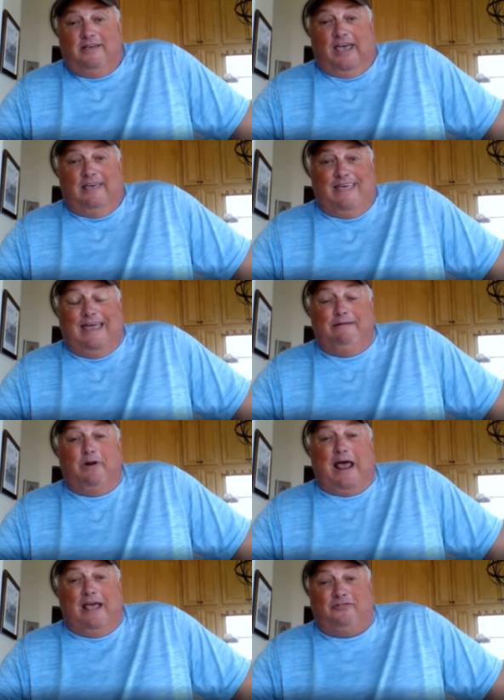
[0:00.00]
And then
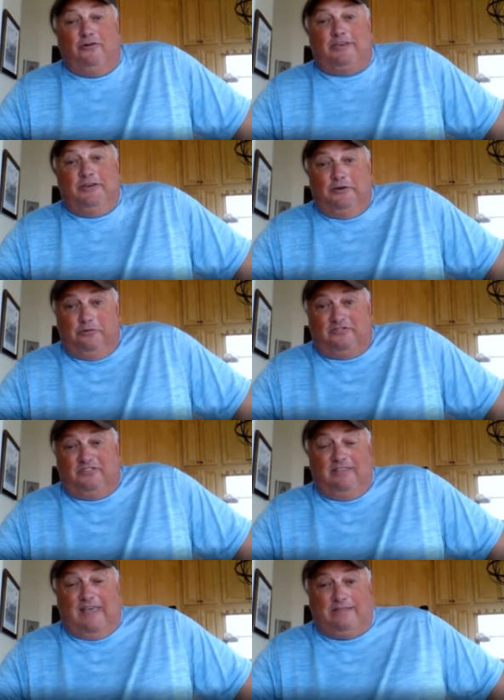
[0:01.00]
yeah. when I took you to
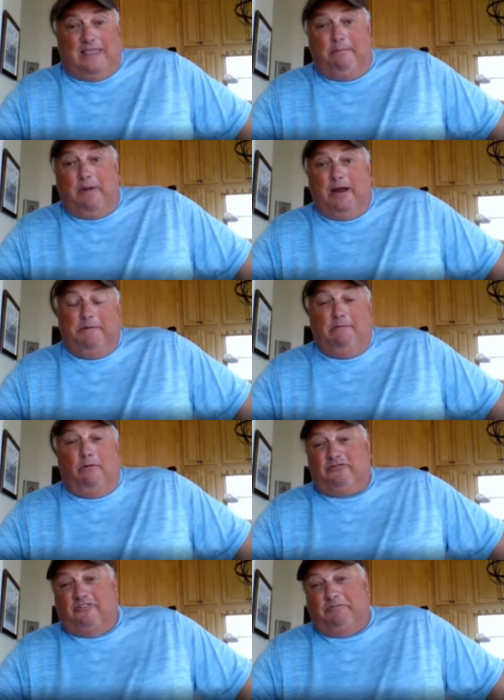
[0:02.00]
see that, that might have been the
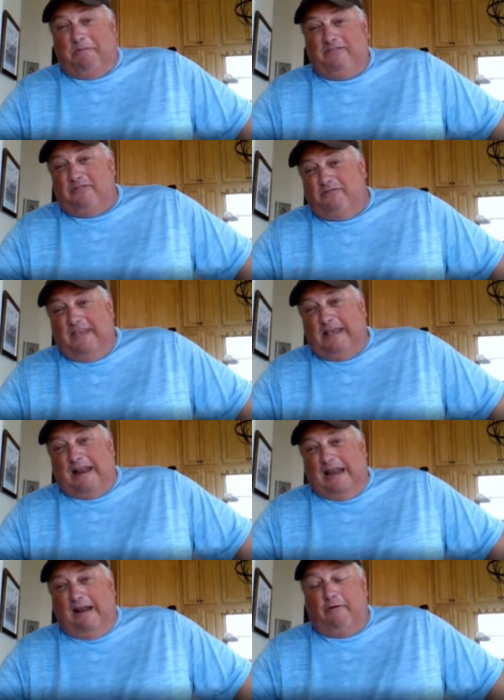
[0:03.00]
most expensive
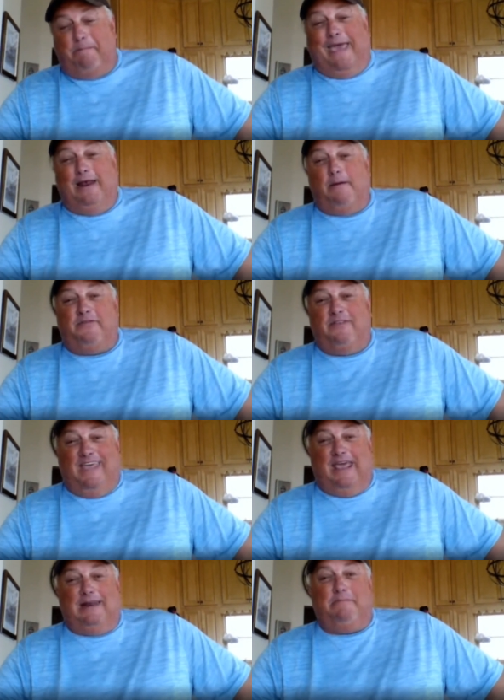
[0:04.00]
ticket I had ever paid up to
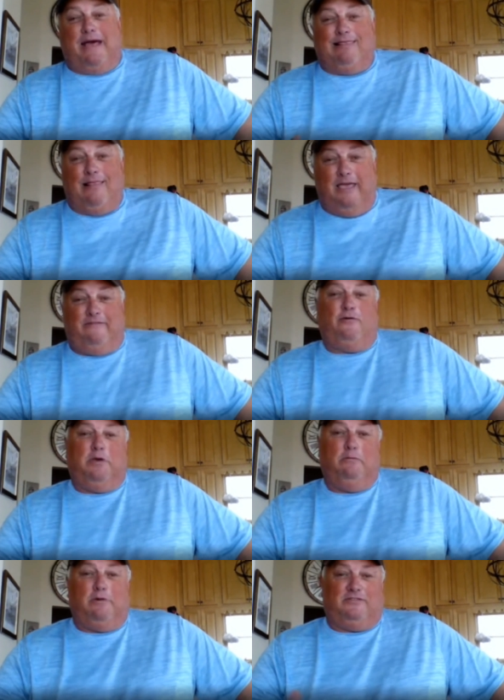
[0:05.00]
date in my life
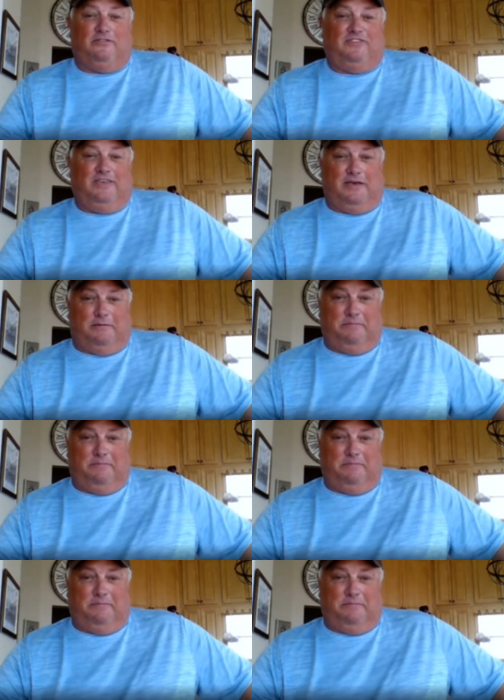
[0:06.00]
when we went to see him.